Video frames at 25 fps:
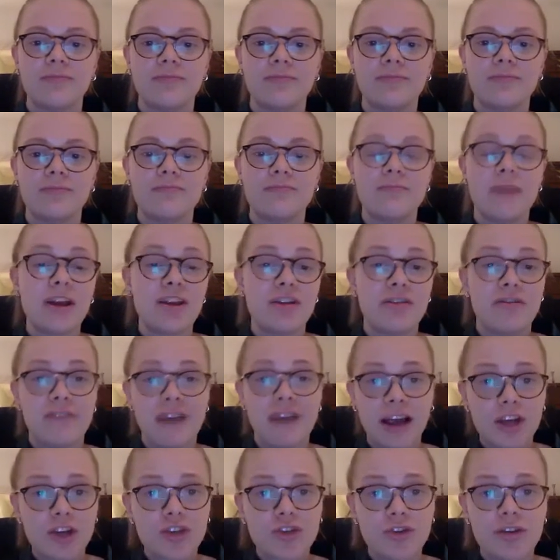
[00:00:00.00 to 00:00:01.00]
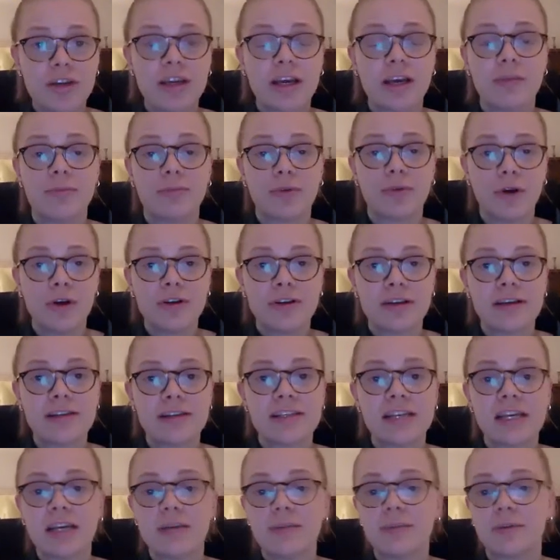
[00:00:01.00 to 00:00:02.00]
manufacturing and
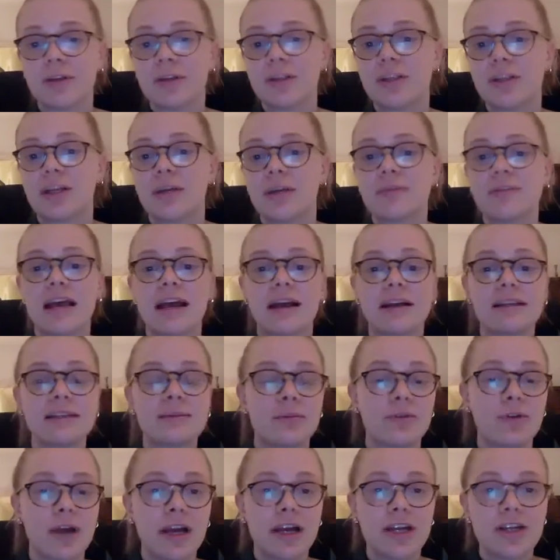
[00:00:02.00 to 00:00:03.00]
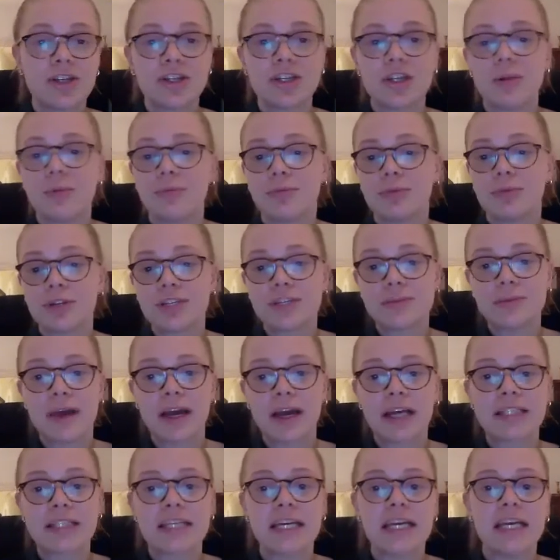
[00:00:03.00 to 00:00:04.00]
processing, but in terms of exploration and
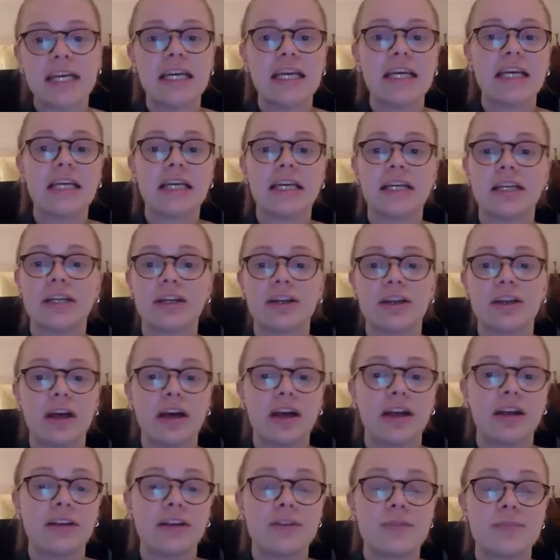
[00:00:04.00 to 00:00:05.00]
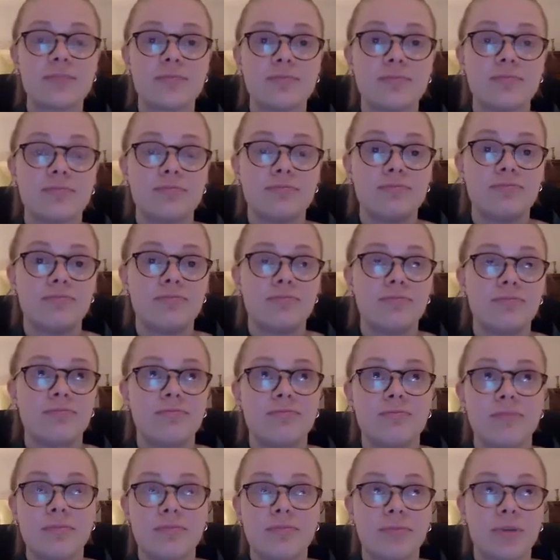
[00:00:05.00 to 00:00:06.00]
prospecting and
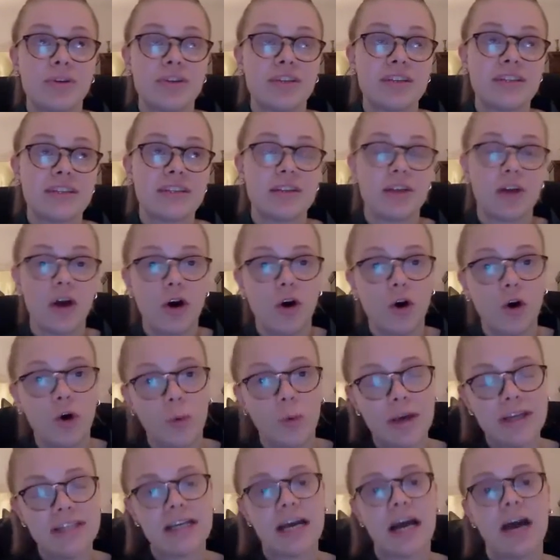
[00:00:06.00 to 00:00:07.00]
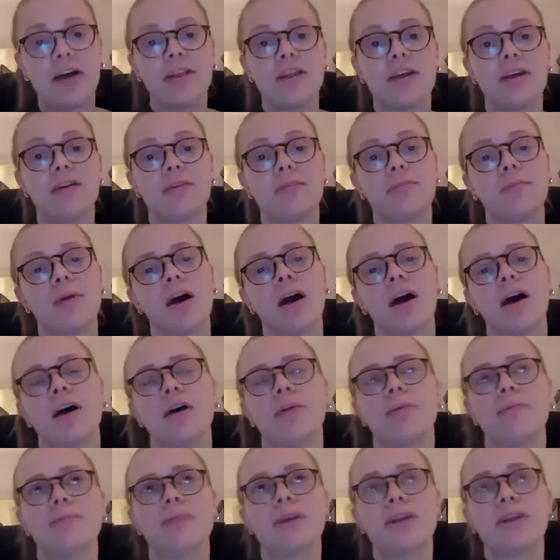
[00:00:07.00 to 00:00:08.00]
processing the whole way down the
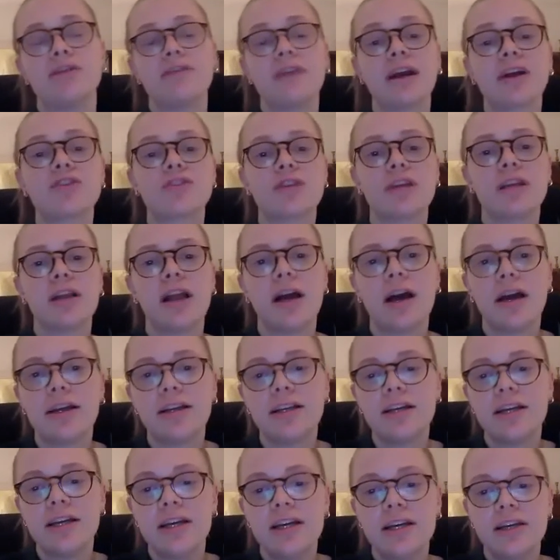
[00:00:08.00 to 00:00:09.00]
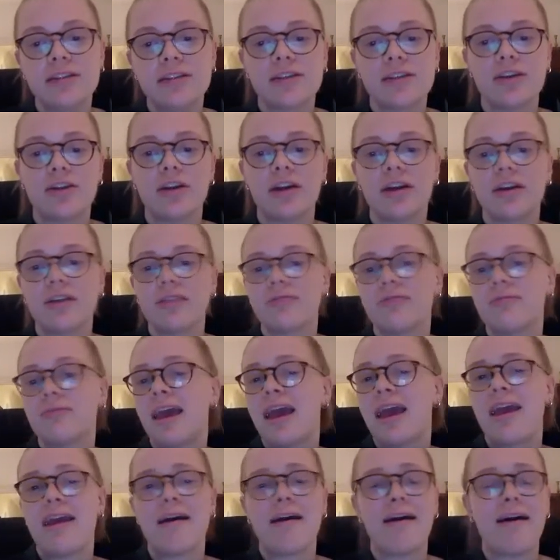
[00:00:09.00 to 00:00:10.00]
manufacturing line. So like
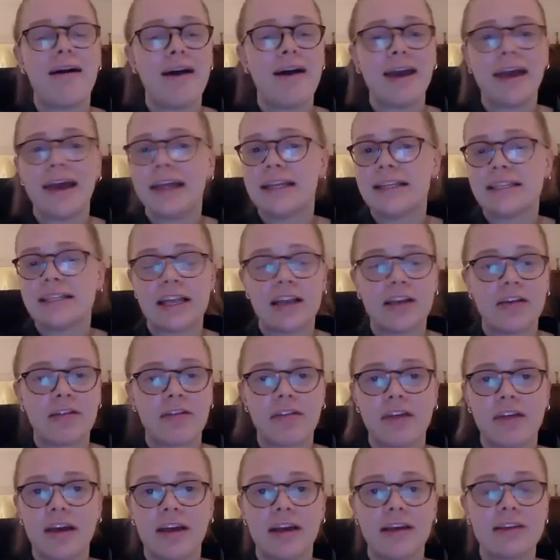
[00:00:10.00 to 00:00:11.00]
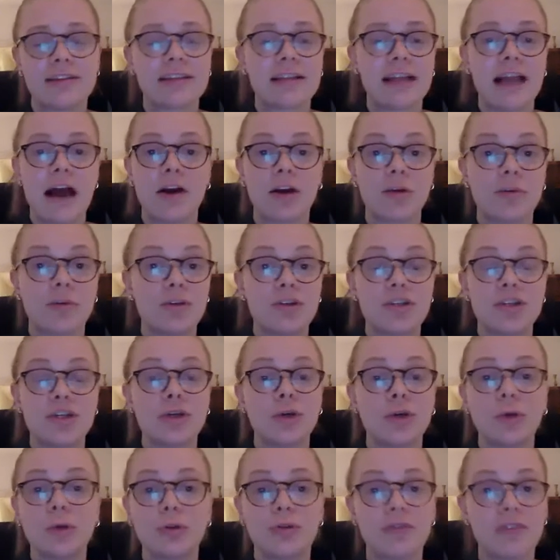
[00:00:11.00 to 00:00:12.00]
AI, Internet of Things, cloud computing,
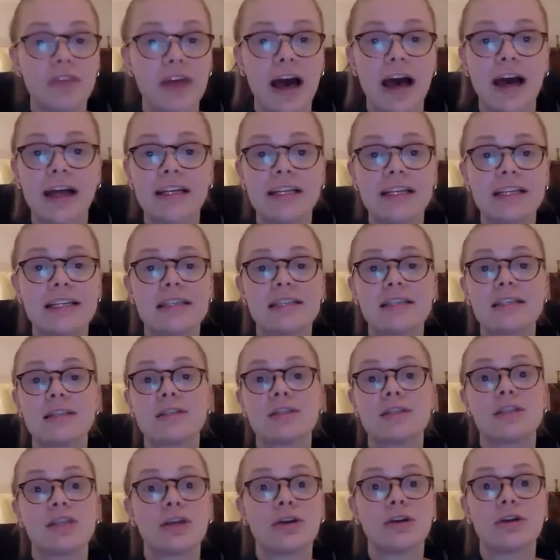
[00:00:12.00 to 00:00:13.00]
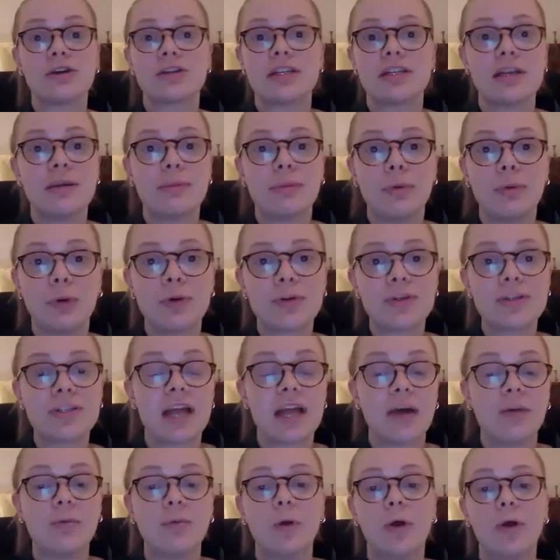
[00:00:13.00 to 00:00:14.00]
all of that is seriously important
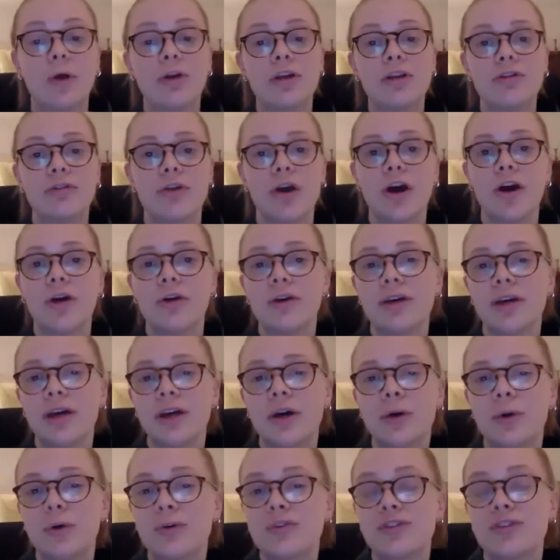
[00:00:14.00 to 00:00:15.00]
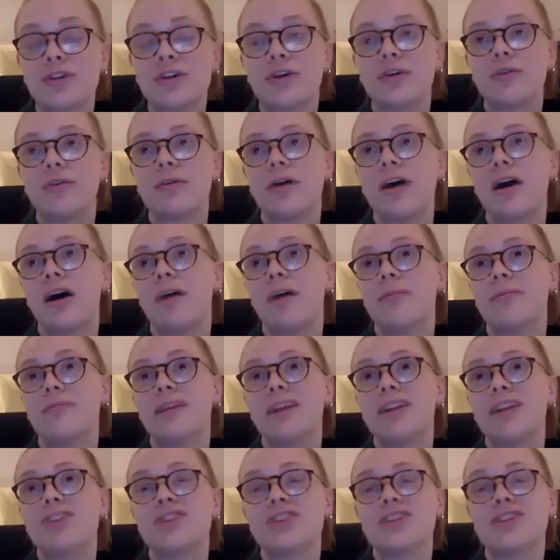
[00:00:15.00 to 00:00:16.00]
and will only grow. Also,
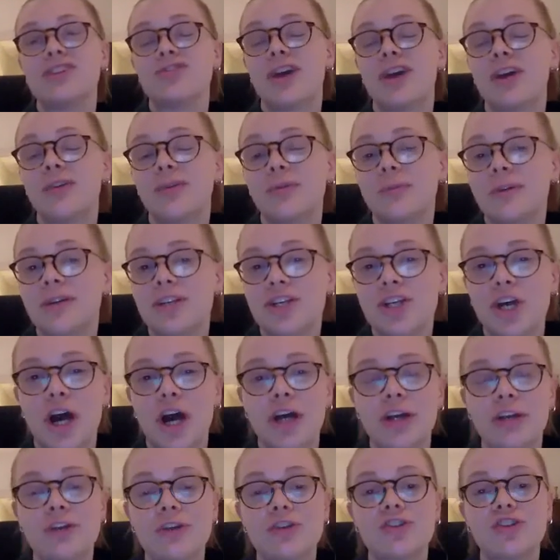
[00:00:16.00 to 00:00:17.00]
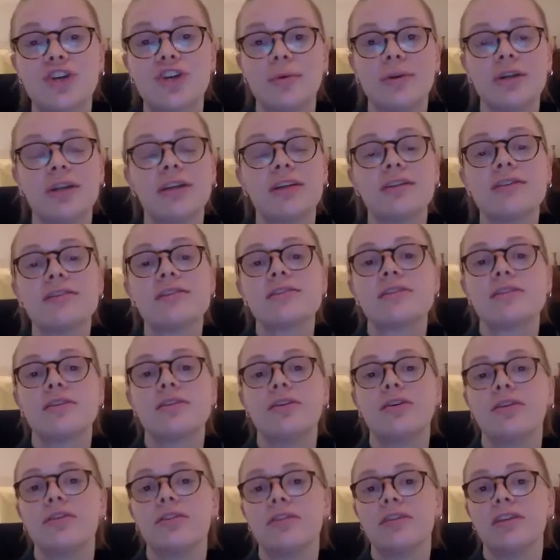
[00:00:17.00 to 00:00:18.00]
interesting trend will be China's dominance
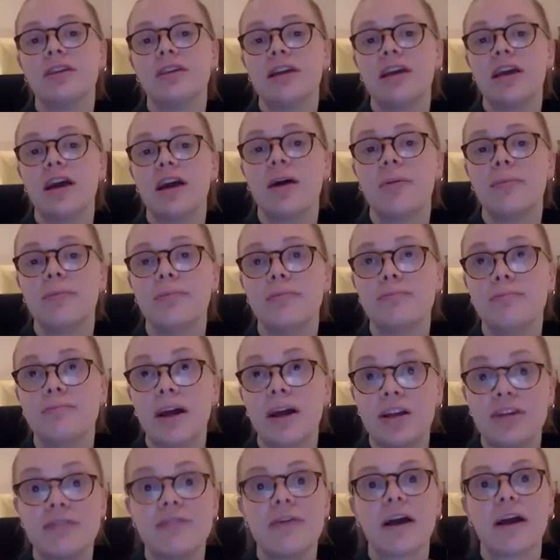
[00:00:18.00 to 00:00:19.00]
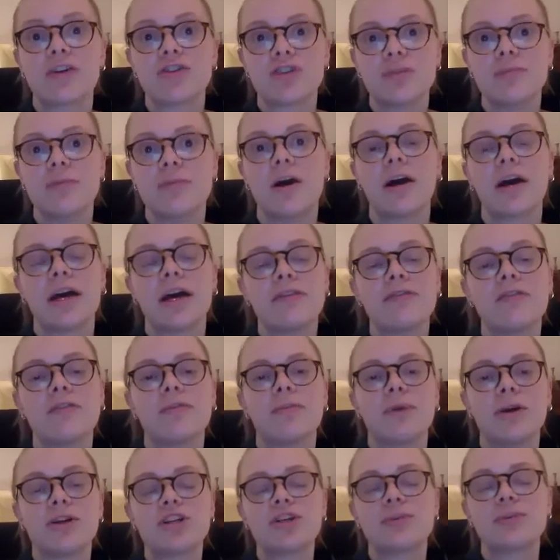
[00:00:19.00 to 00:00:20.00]
on the manufacturing market for
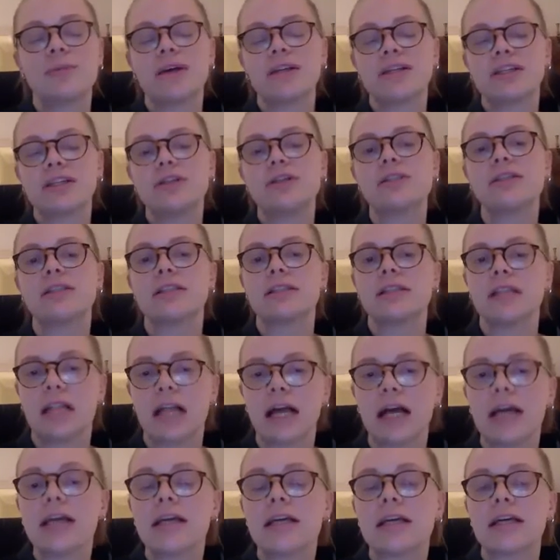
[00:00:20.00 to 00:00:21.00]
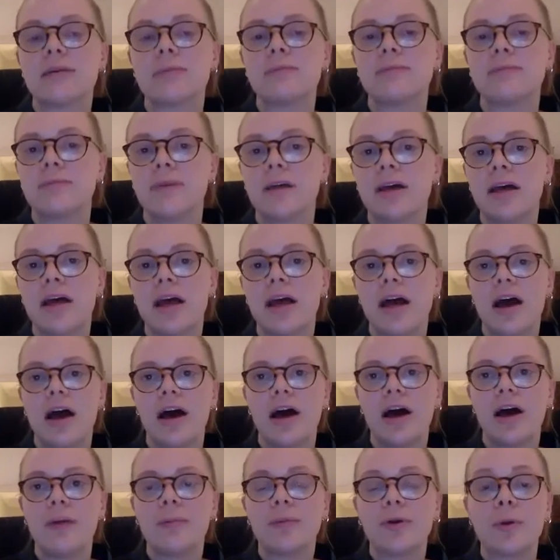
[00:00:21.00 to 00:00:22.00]
precious metals and the like, and
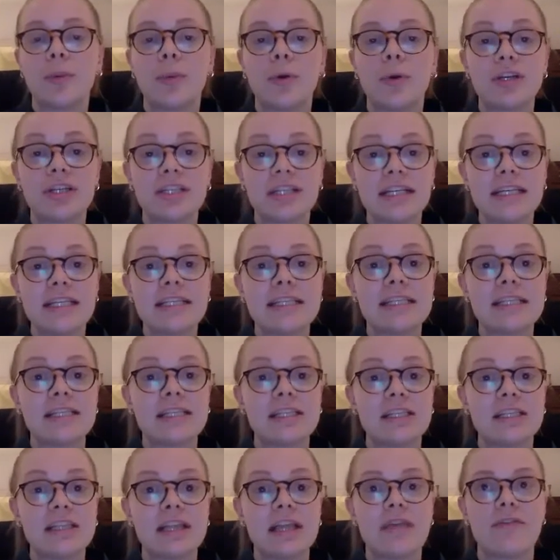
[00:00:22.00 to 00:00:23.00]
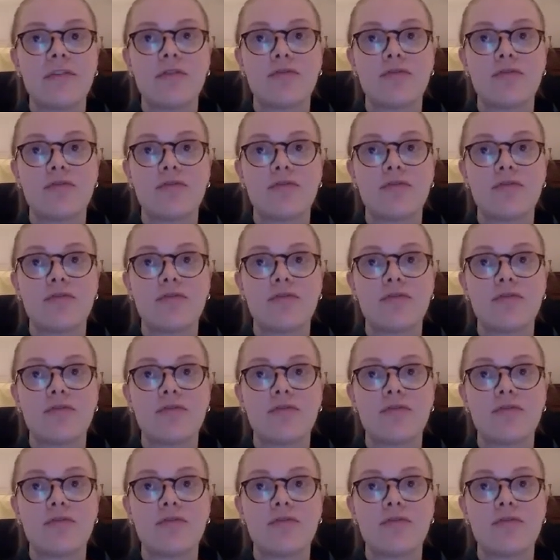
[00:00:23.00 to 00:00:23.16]
commodities, since they have a